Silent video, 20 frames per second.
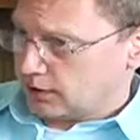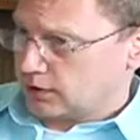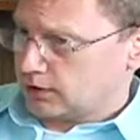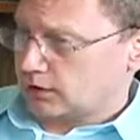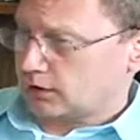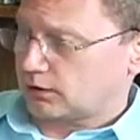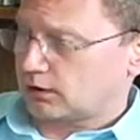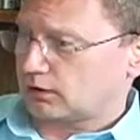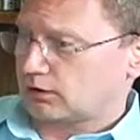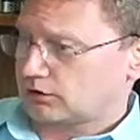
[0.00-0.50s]

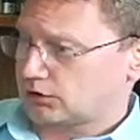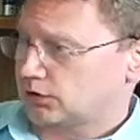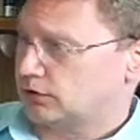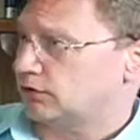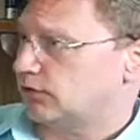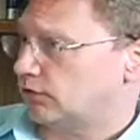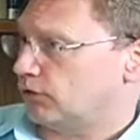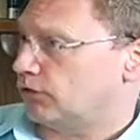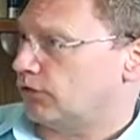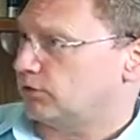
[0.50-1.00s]
the uh,
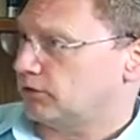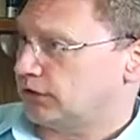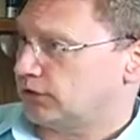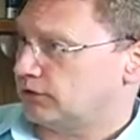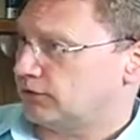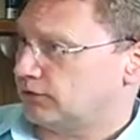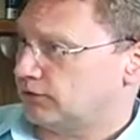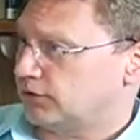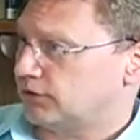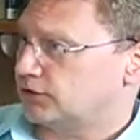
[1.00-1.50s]
Center for
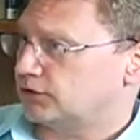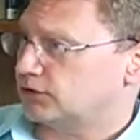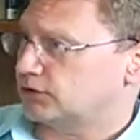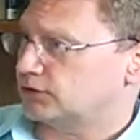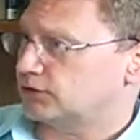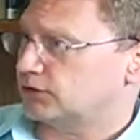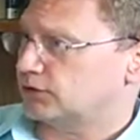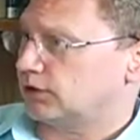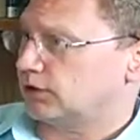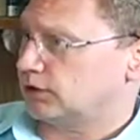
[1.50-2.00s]
Homeland
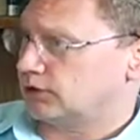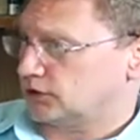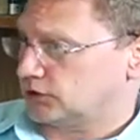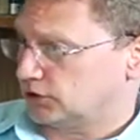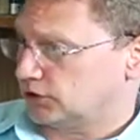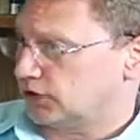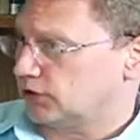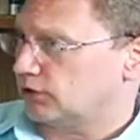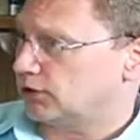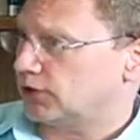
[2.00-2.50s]
Defense and
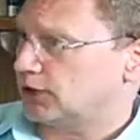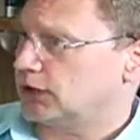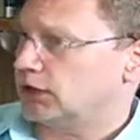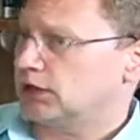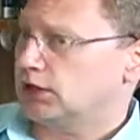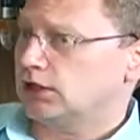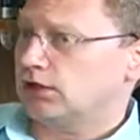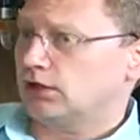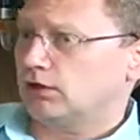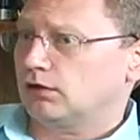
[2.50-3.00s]
Security
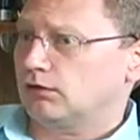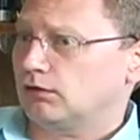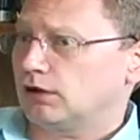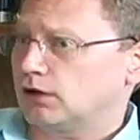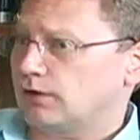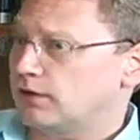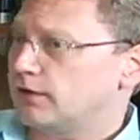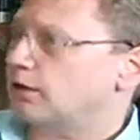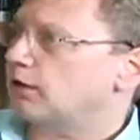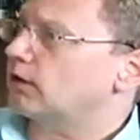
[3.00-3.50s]

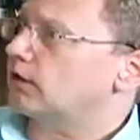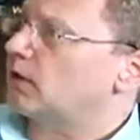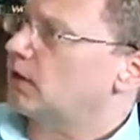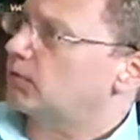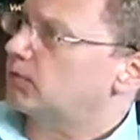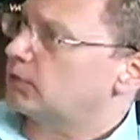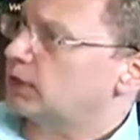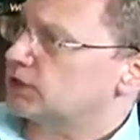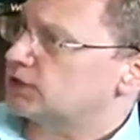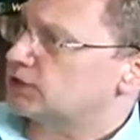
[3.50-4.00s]
in the
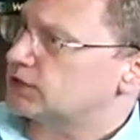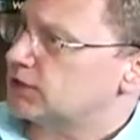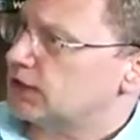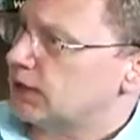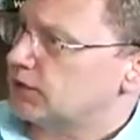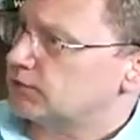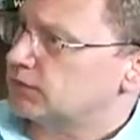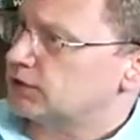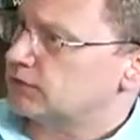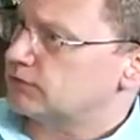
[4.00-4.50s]
complex
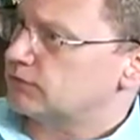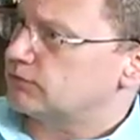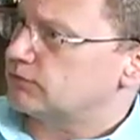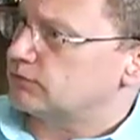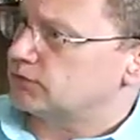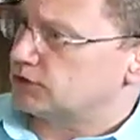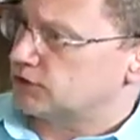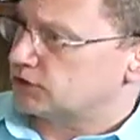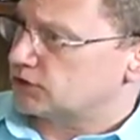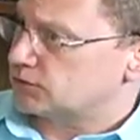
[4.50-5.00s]
adaptive
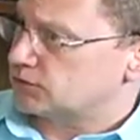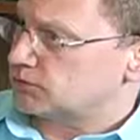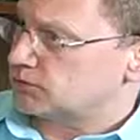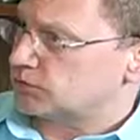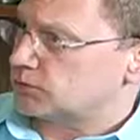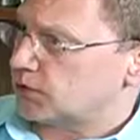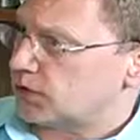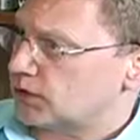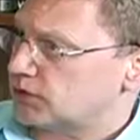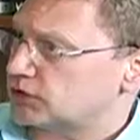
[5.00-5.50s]

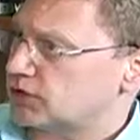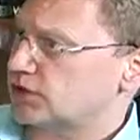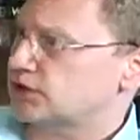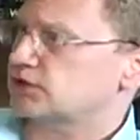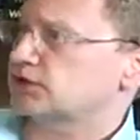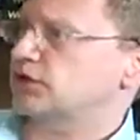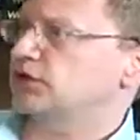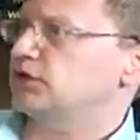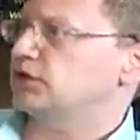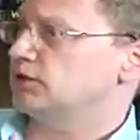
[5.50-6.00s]
systems
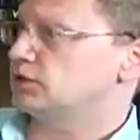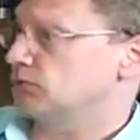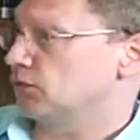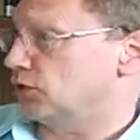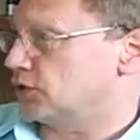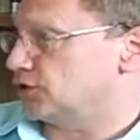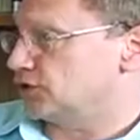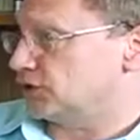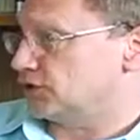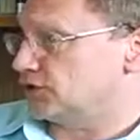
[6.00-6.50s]
process and the
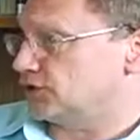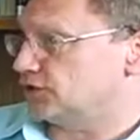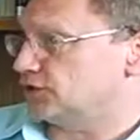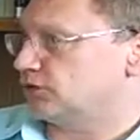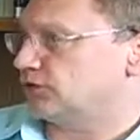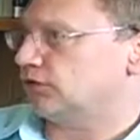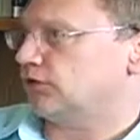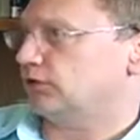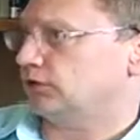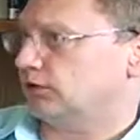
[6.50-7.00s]

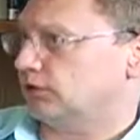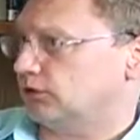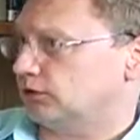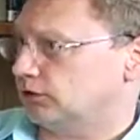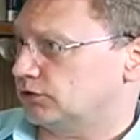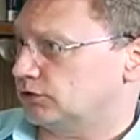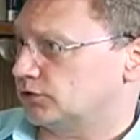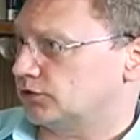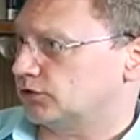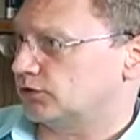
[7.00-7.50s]
emergence
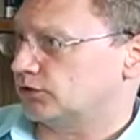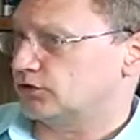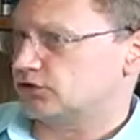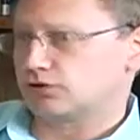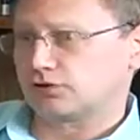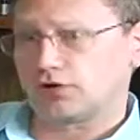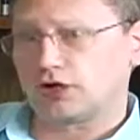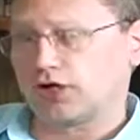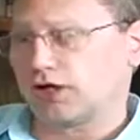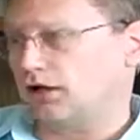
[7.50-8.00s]
concerns.